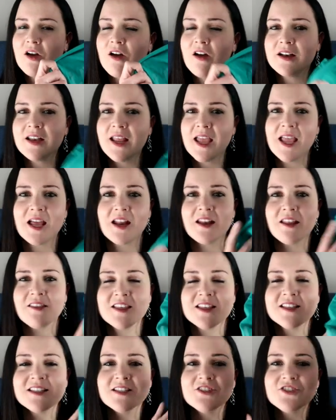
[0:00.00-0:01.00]
on hand, and
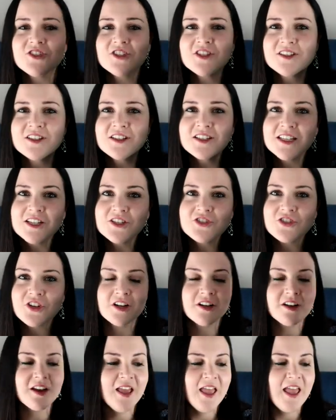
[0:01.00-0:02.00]
this is just a
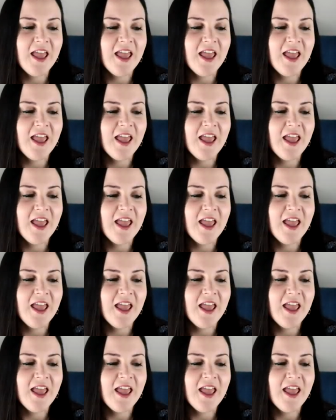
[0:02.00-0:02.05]
t-shirt.